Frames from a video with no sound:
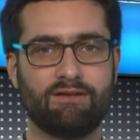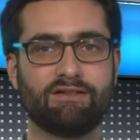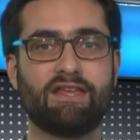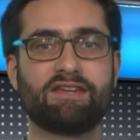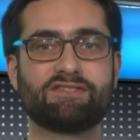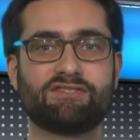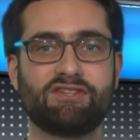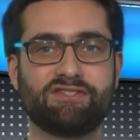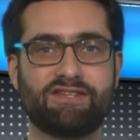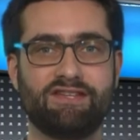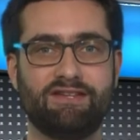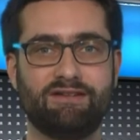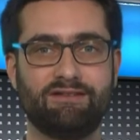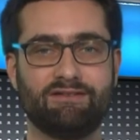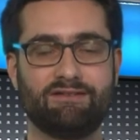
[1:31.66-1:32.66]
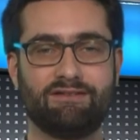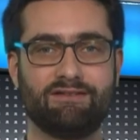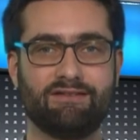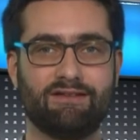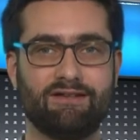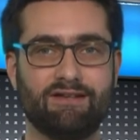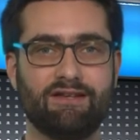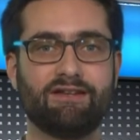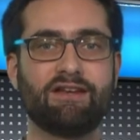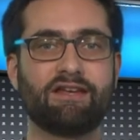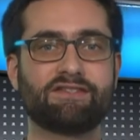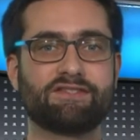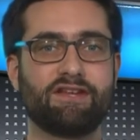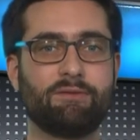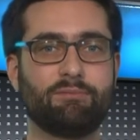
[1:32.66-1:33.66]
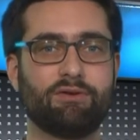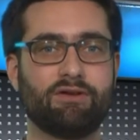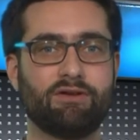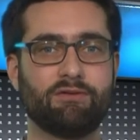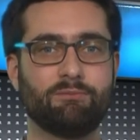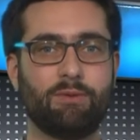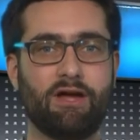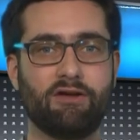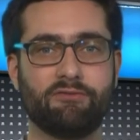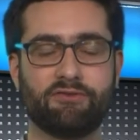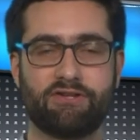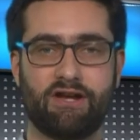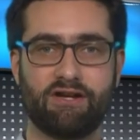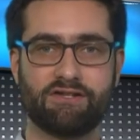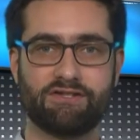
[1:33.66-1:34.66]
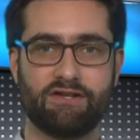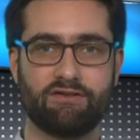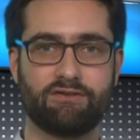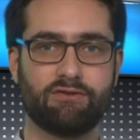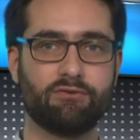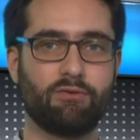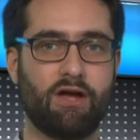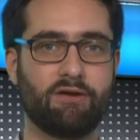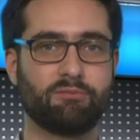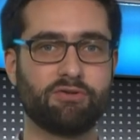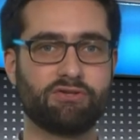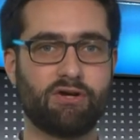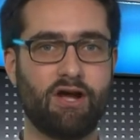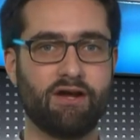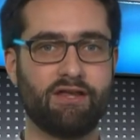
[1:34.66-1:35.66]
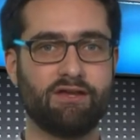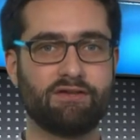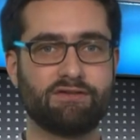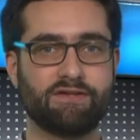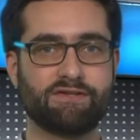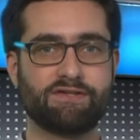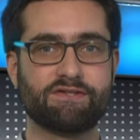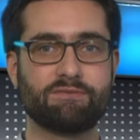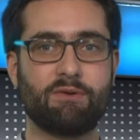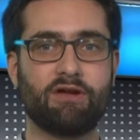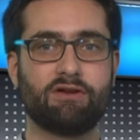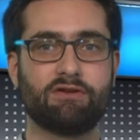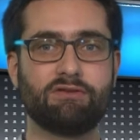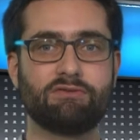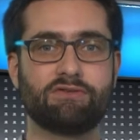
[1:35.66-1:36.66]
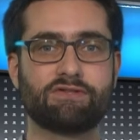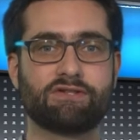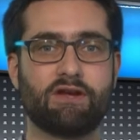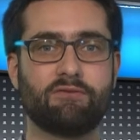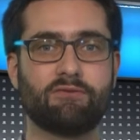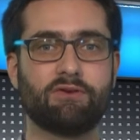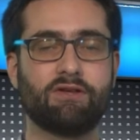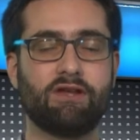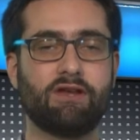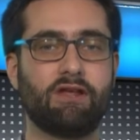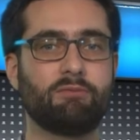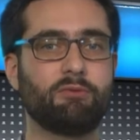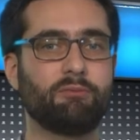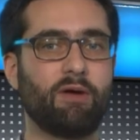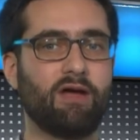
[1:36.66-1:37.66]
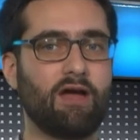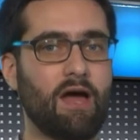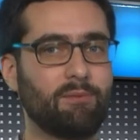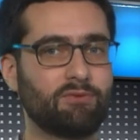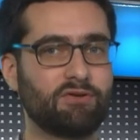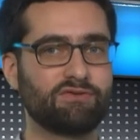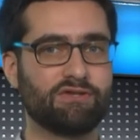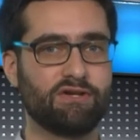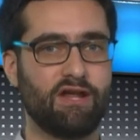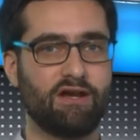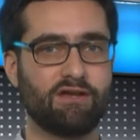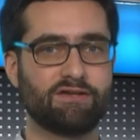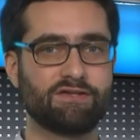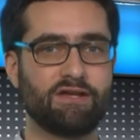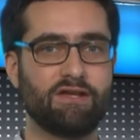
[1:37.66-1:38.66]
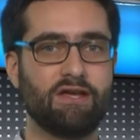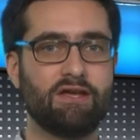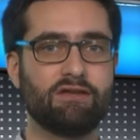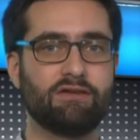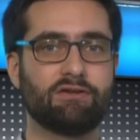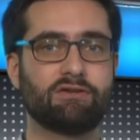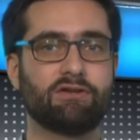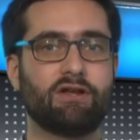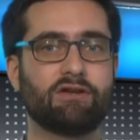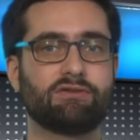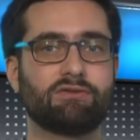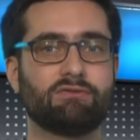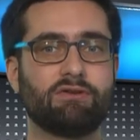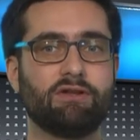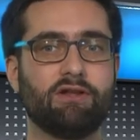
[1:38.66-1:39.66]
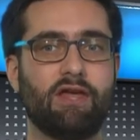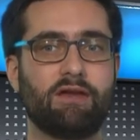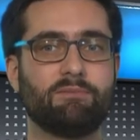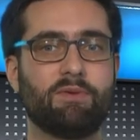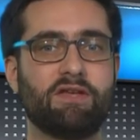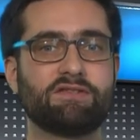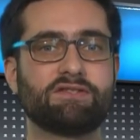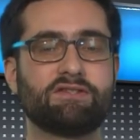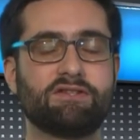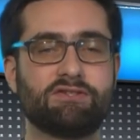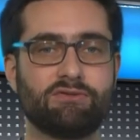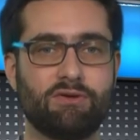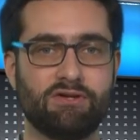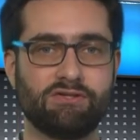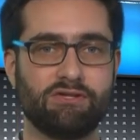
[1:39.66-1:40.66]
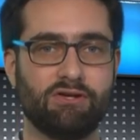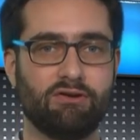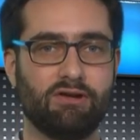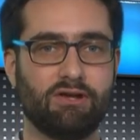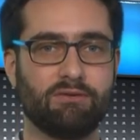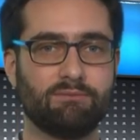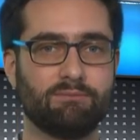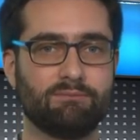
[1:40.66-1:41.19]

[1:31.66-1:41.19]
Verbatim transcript: Thanks, Justine. Next up, Biophotonics editor Rod Pedrotti tells us about a new discovery enabled by optogenetics that could usher in light-based tissue engineering.